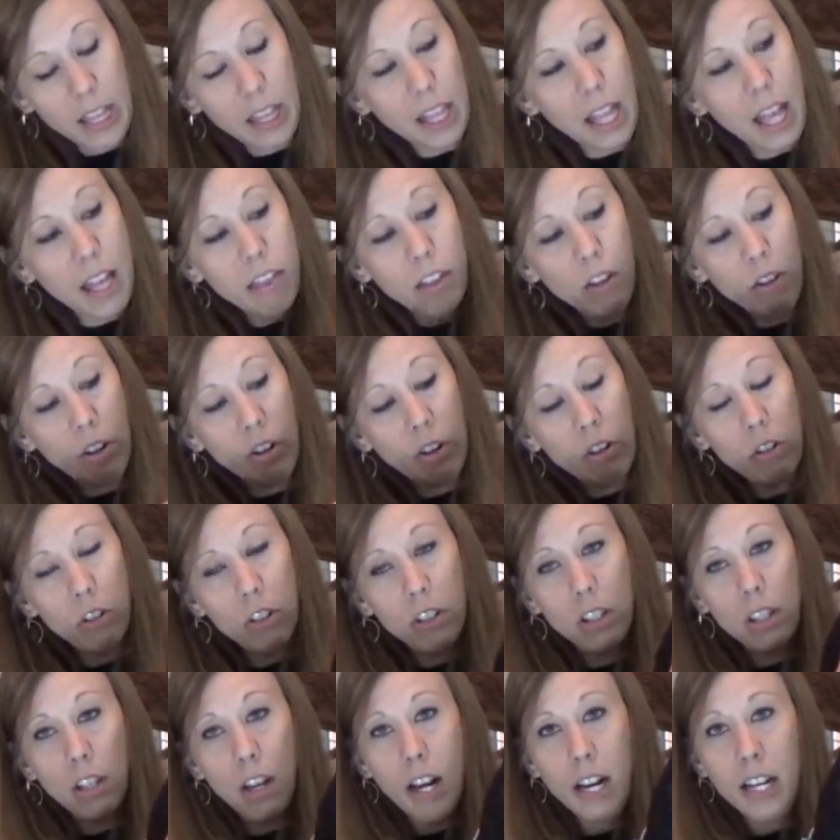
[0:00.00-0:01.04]
leather
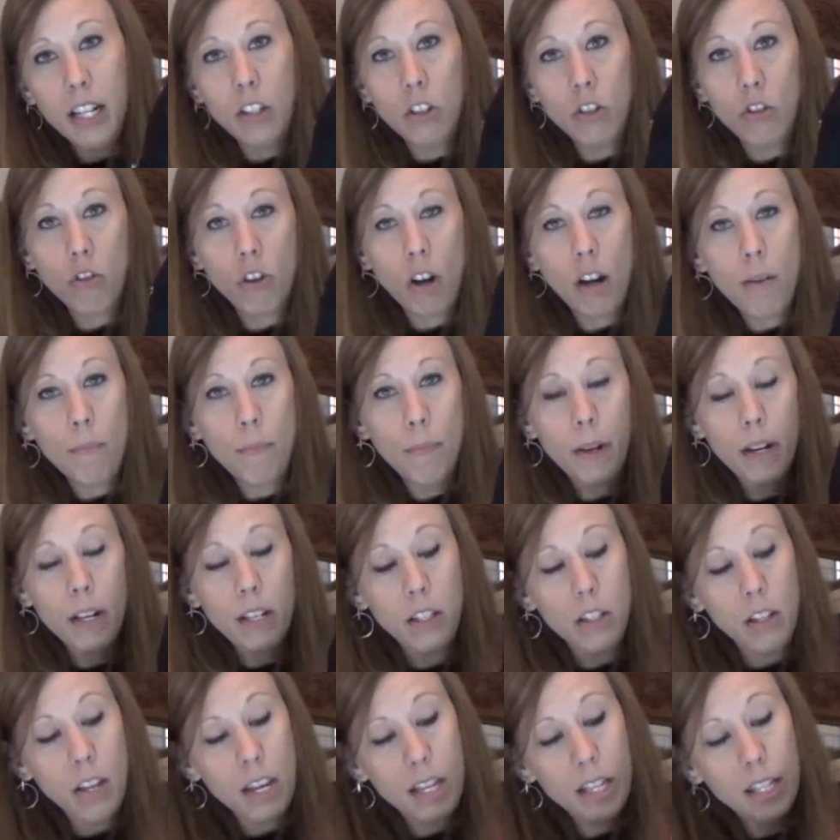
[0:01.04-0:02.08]
side stripe, but
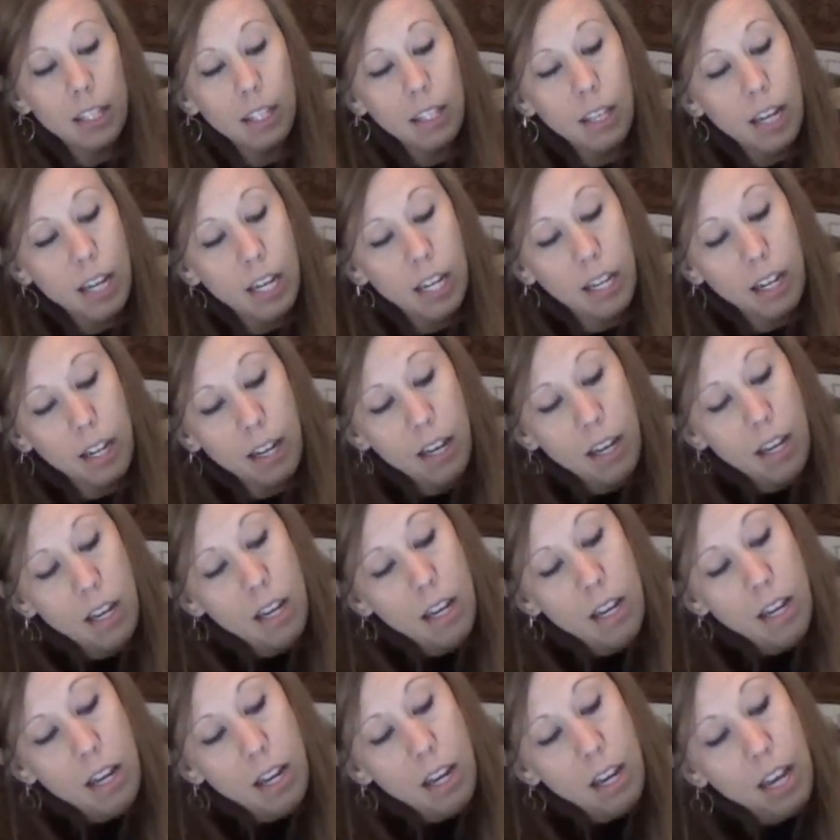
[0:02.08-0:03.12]
it's like
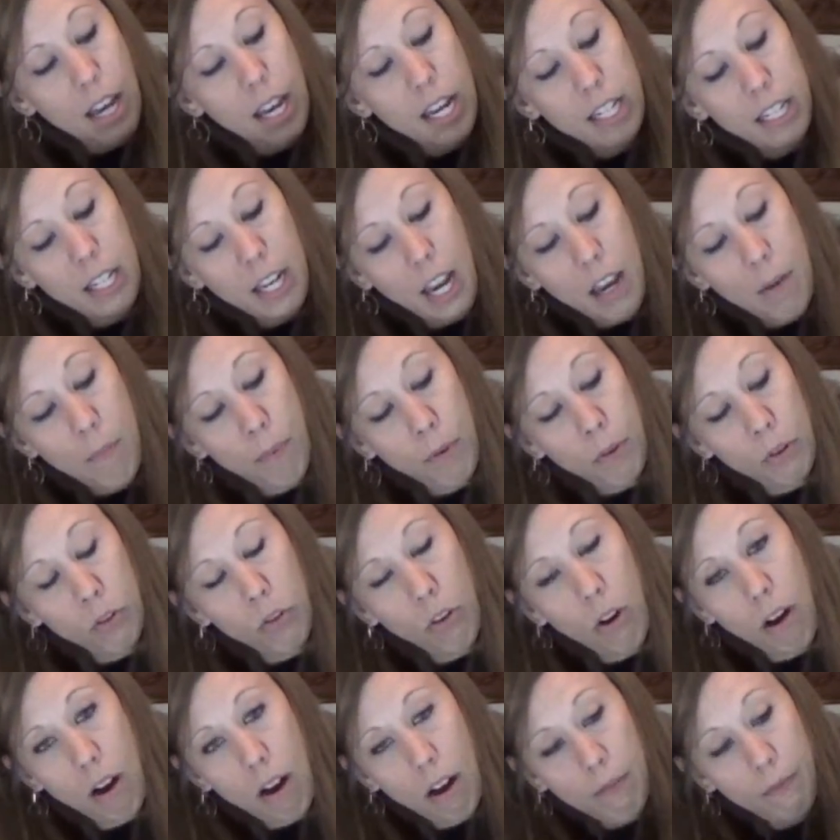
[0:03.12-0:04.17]
it tapers
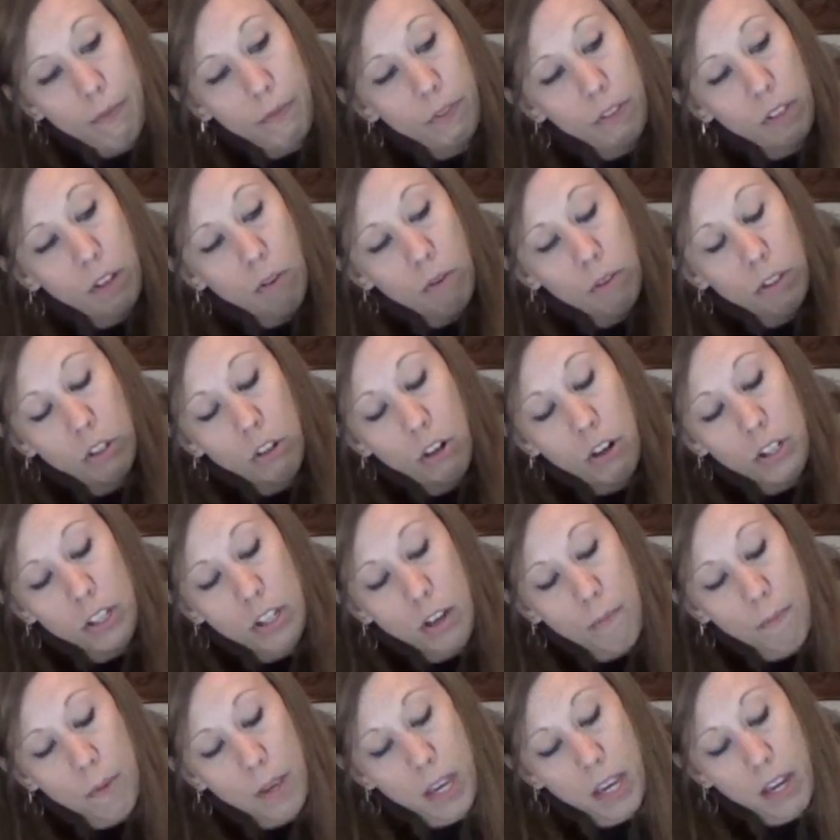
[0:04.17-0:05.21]
off. So it starts
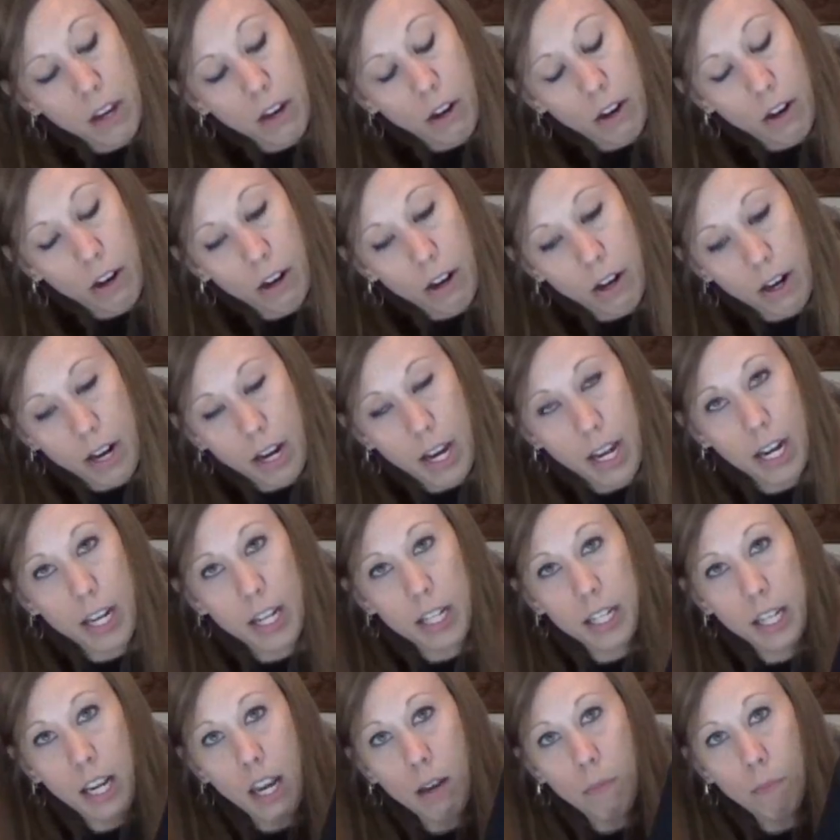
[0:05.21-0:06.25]
up here and
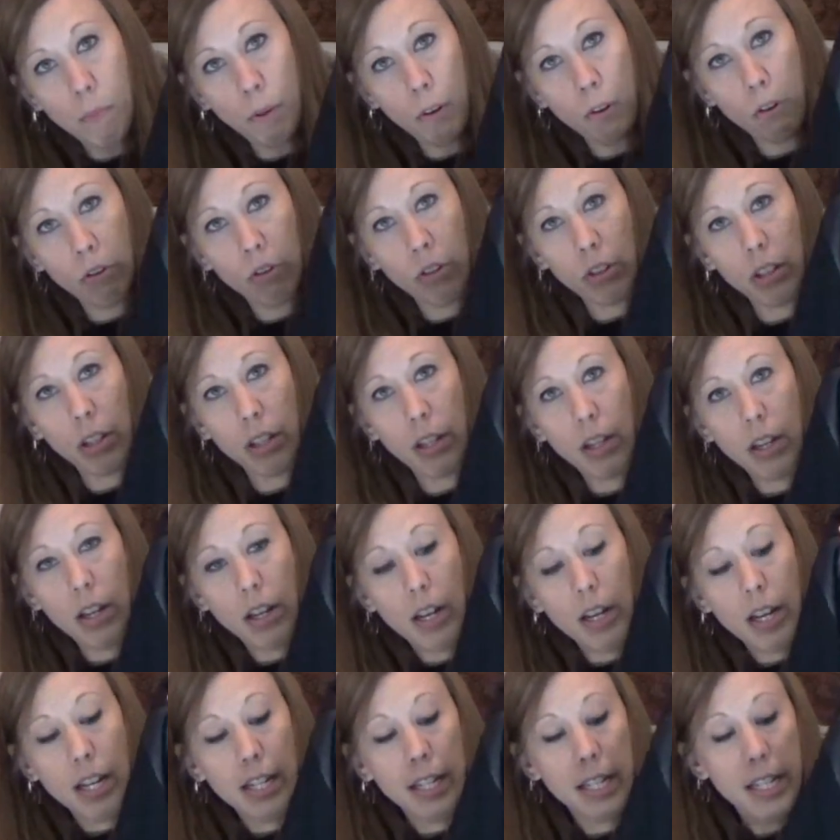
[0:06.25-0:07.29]
it tapers
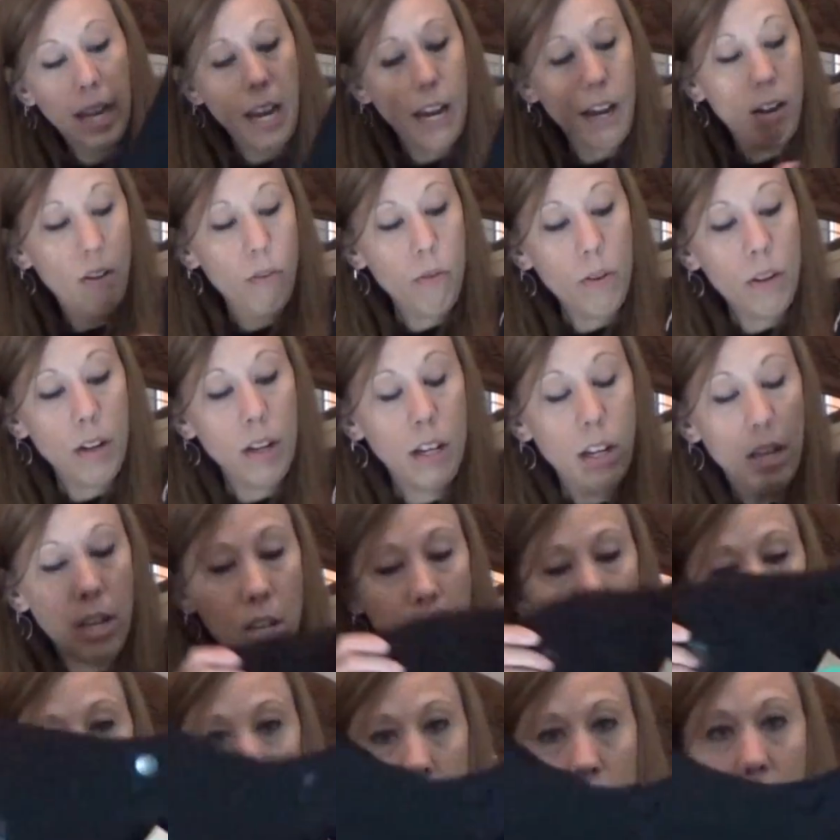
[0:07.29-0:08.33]
down.
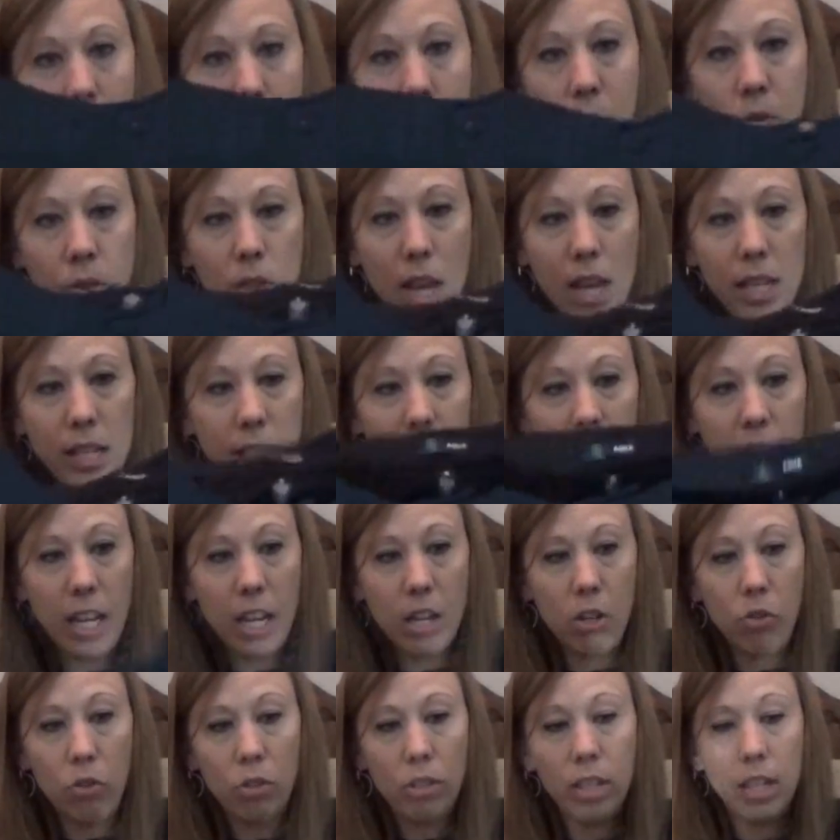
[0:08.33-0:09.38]
So that's an
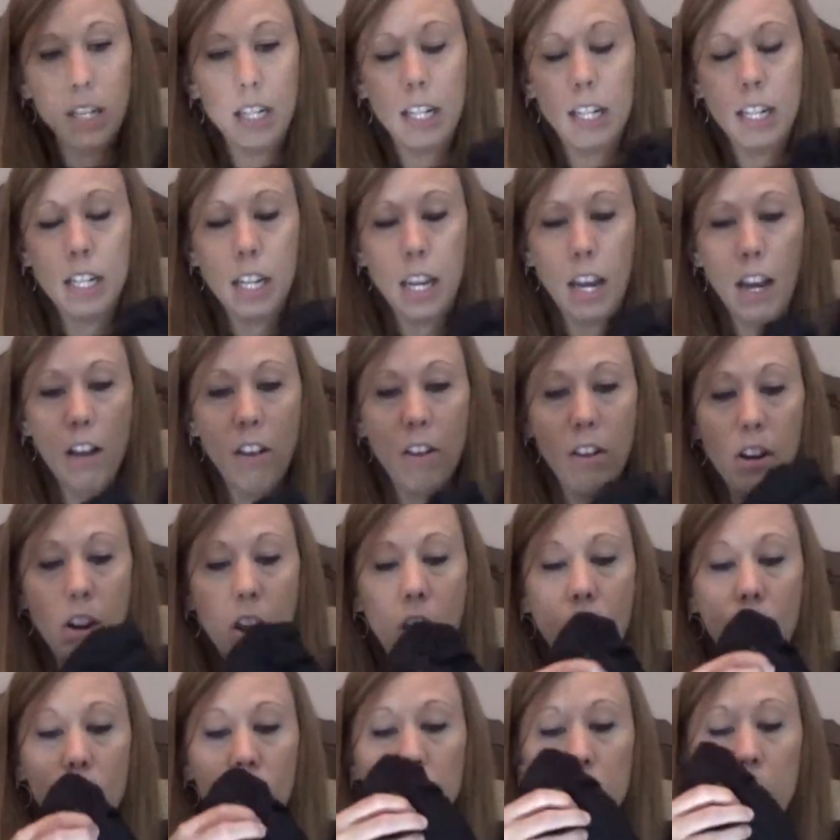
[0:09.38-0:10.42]
interesting detail. And
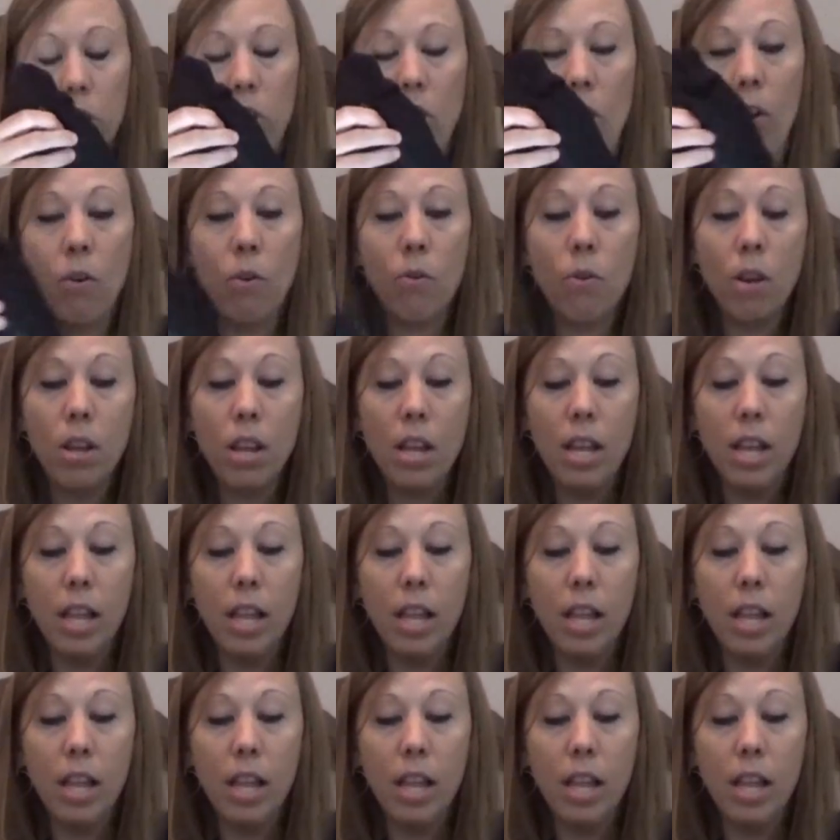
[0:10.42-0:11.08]
also